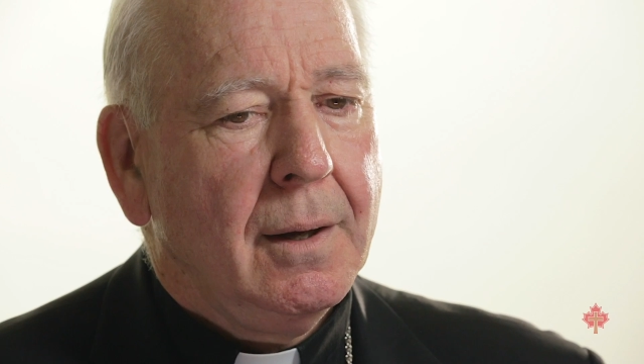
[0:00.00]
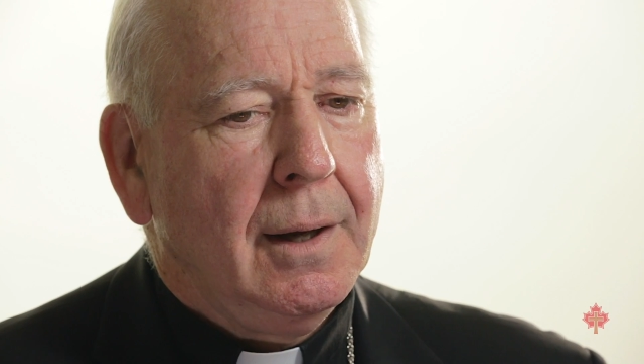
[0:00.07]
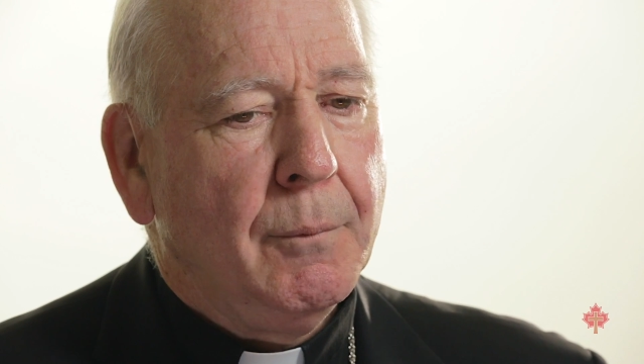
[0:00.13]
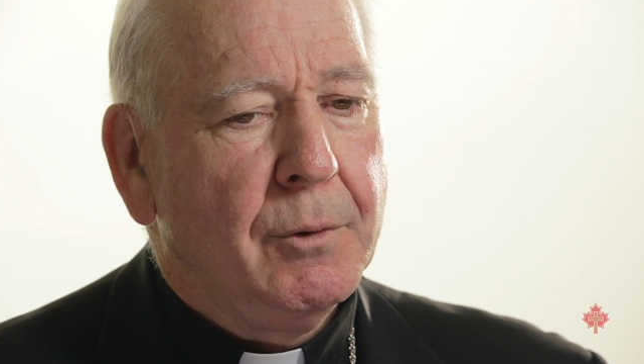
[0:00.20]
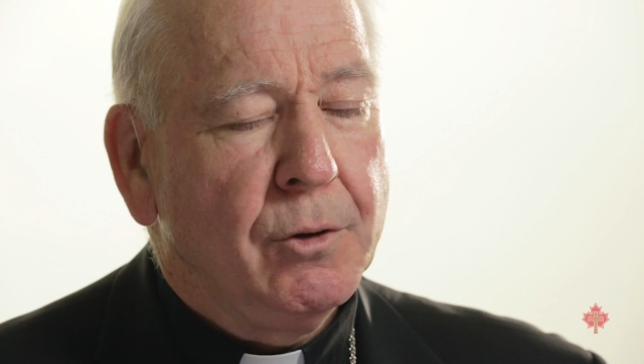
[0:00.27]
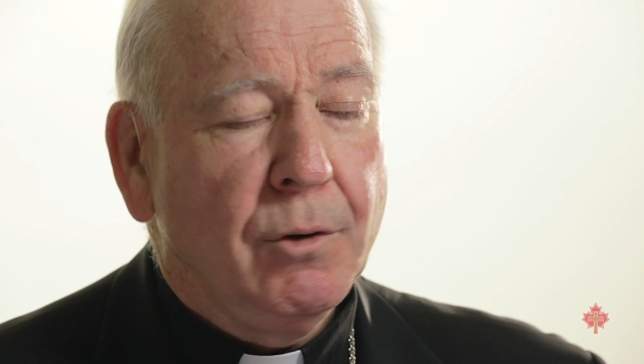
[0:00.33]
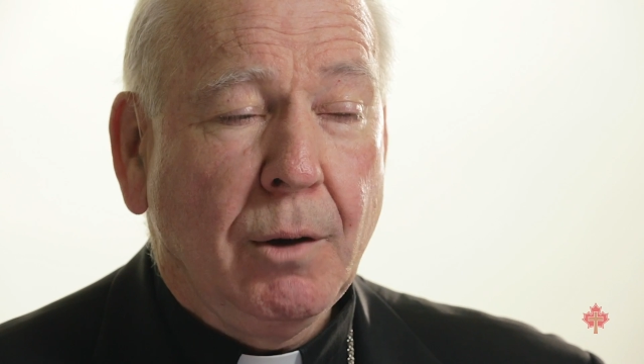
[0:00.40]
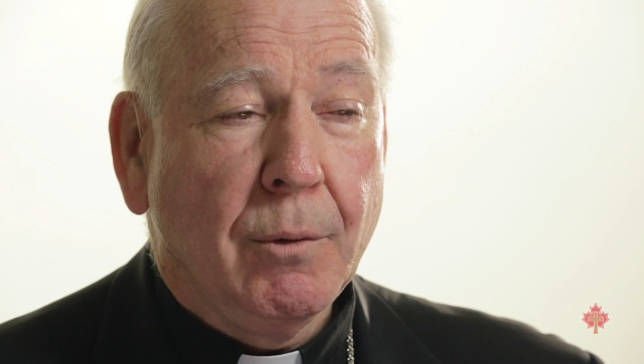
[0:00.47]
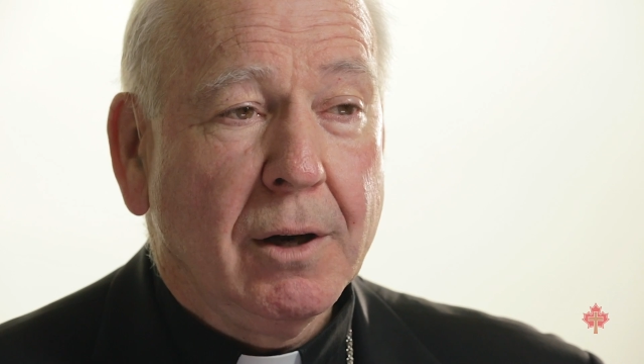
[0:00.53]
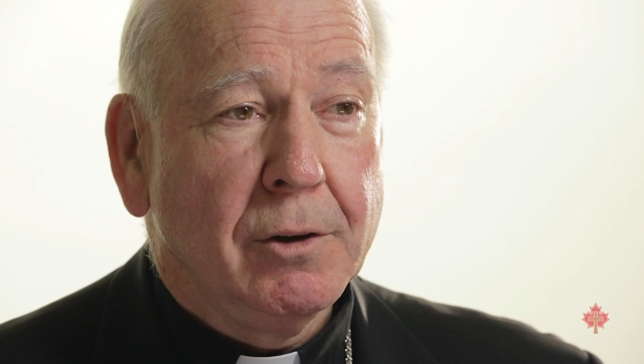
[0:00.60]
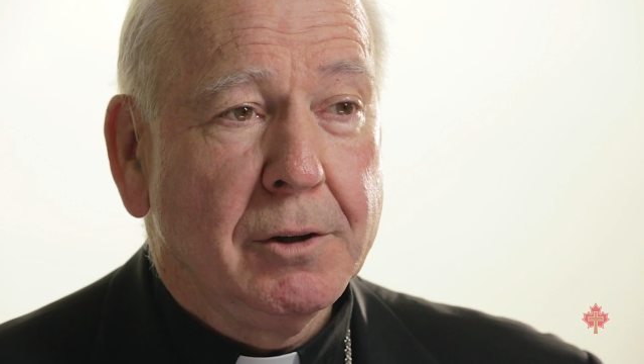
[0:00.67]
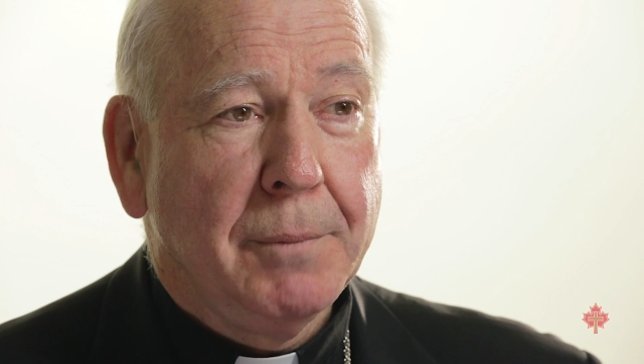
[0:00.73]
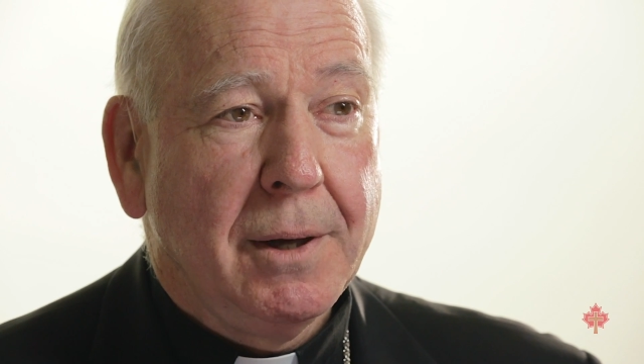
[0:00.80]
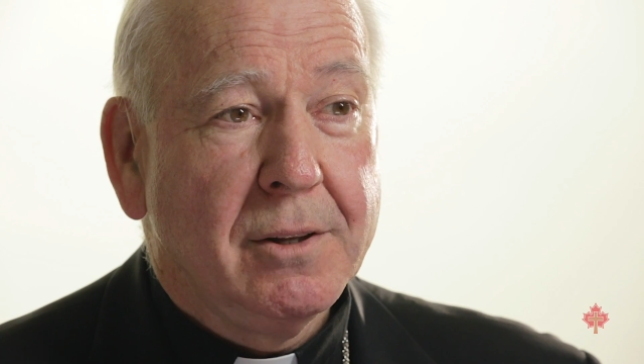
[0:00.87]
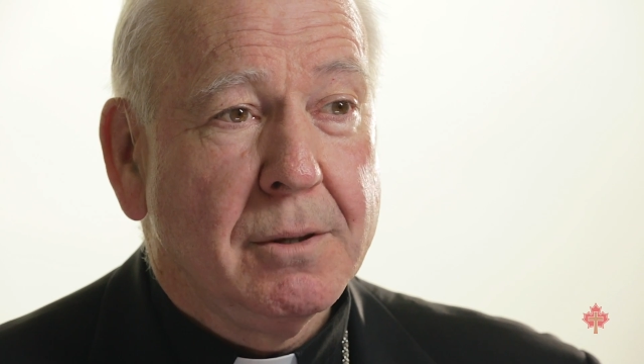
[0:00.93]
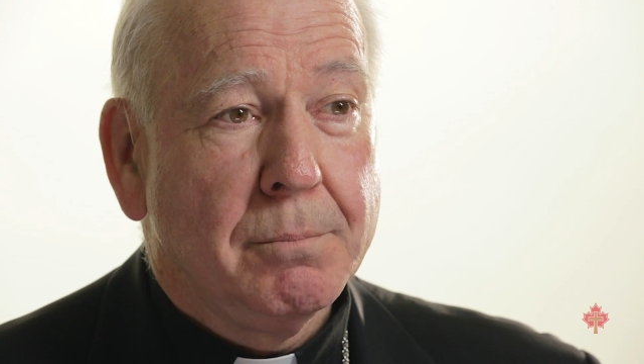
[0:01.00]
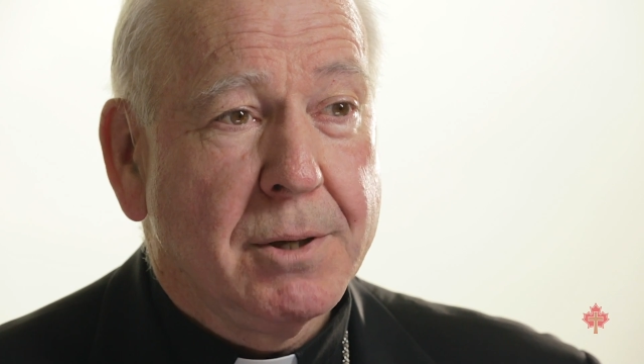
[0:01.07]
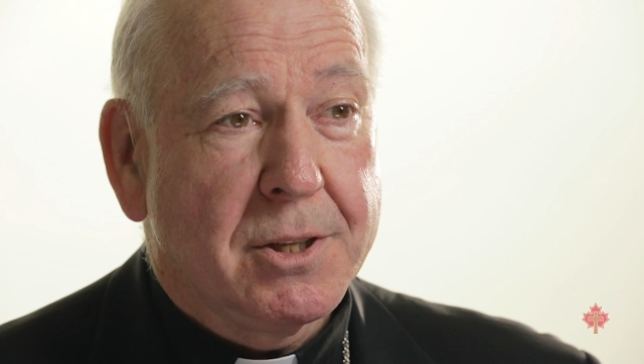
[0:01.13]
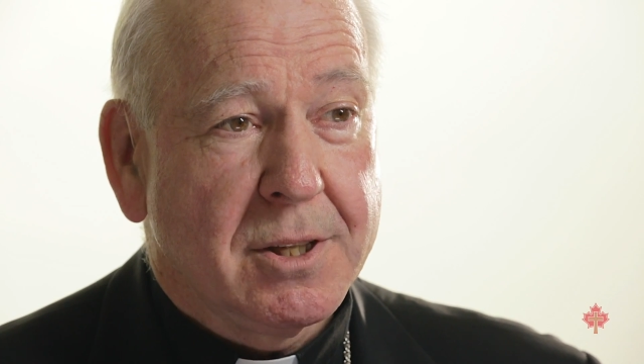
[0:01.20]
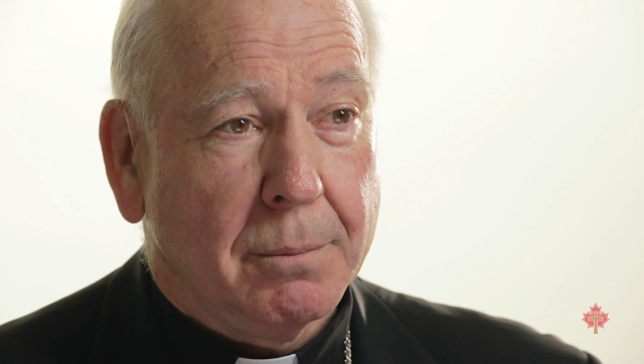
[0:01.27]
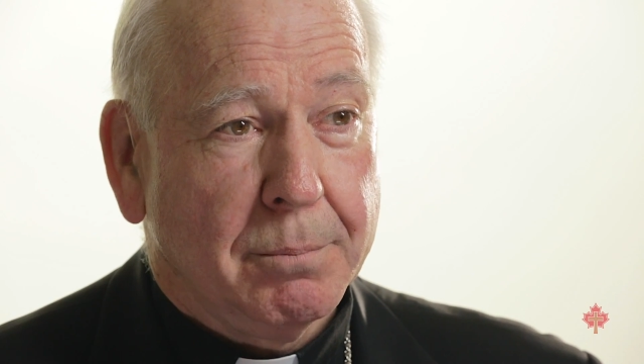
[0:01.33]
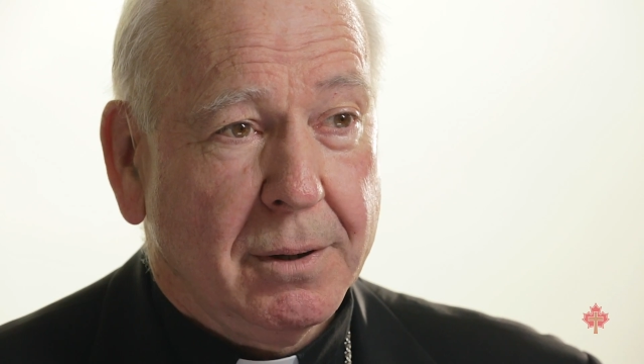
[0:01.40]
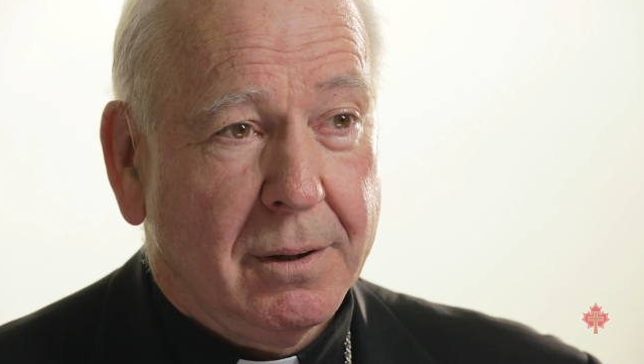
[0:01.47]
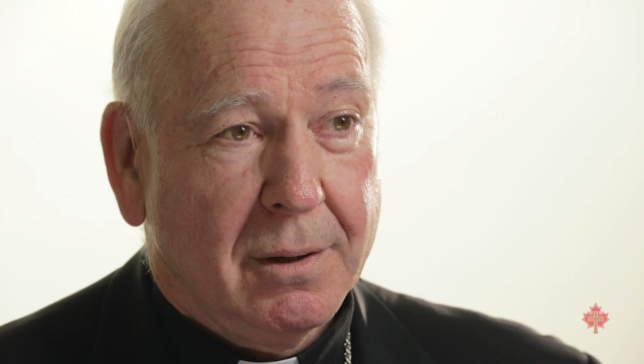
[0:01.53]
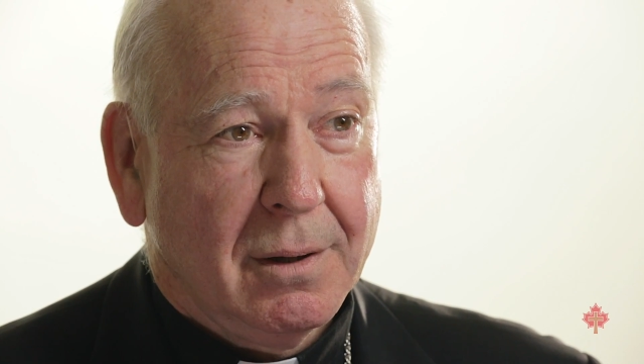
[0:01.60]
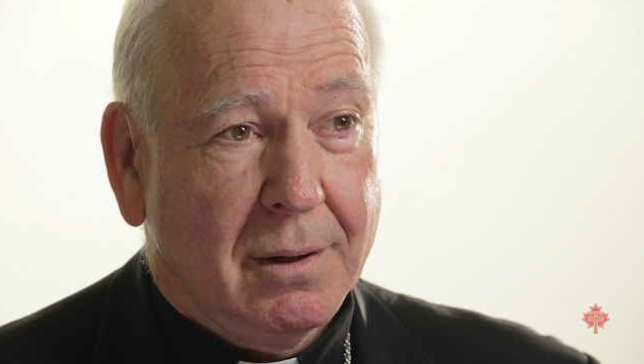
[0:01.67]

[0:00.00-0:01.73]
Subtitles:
It was only when I was made the bishop